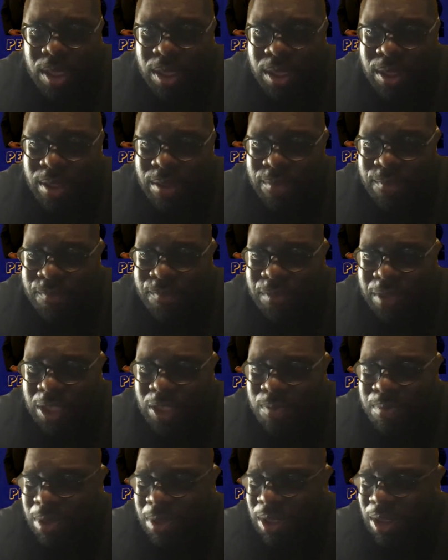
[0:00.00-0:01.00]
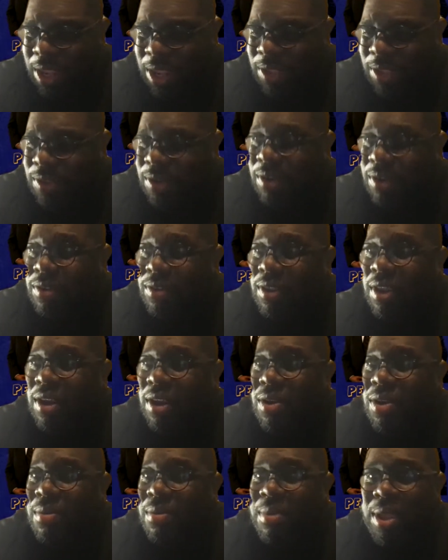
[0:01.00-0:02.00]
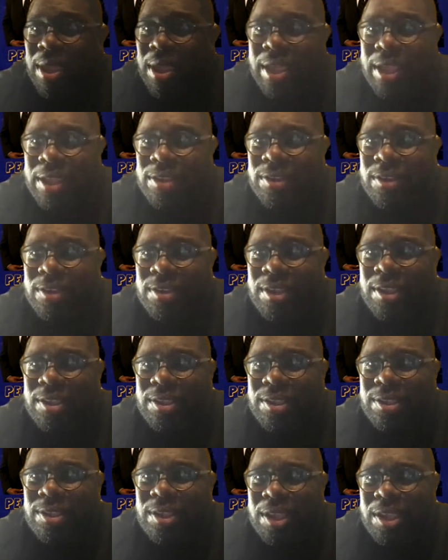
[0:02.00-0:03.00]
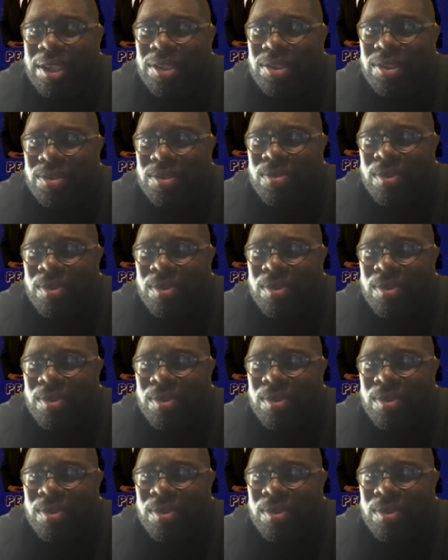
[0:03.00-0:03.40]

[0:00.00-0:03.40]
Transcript: Facebook listeners that normally catch us at 6.